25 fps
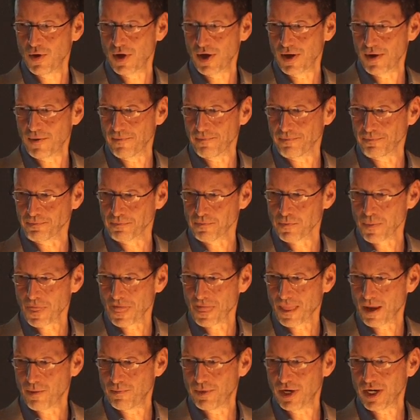um,
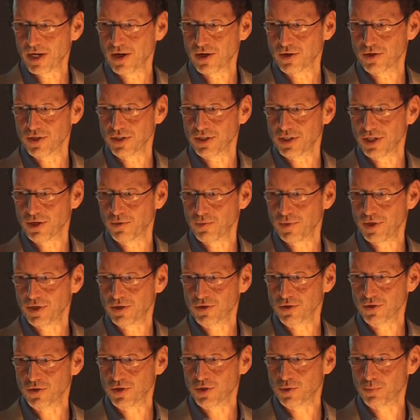many artistic
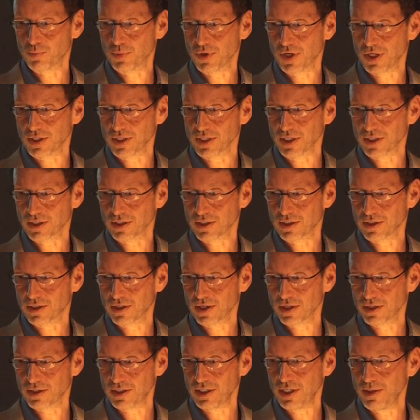research
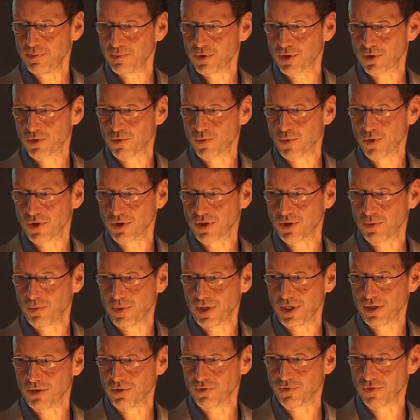projects seem to thwart the
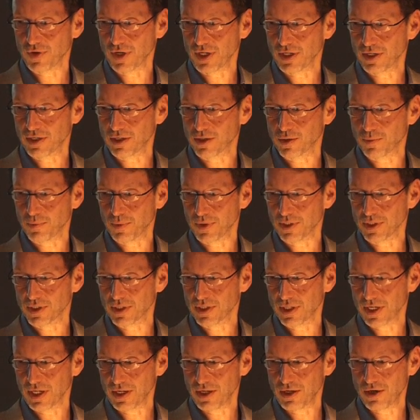well-defined
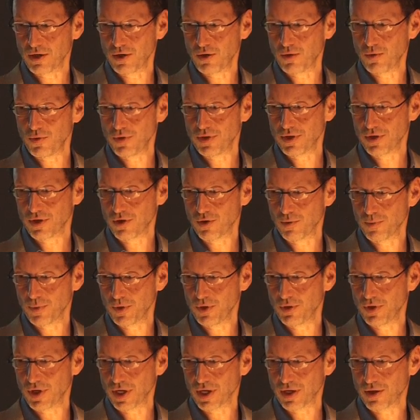disciplines. They know the
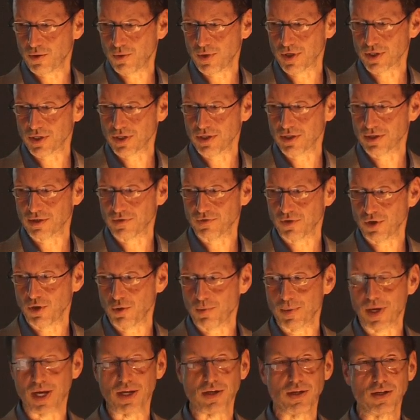hermeneutic questions of the
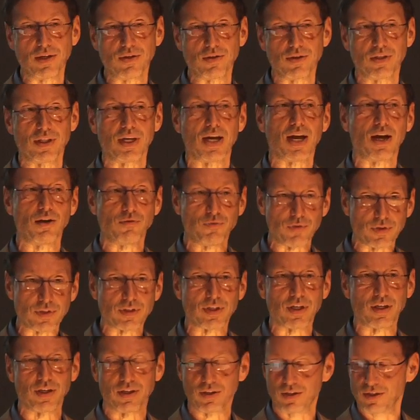humanities, the alpha
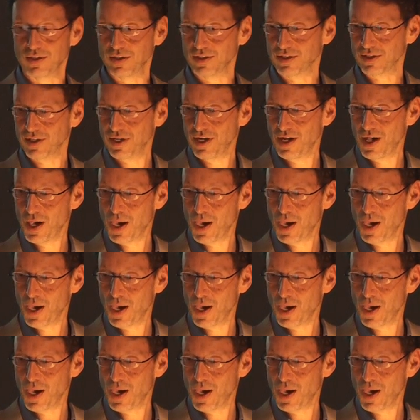sciences.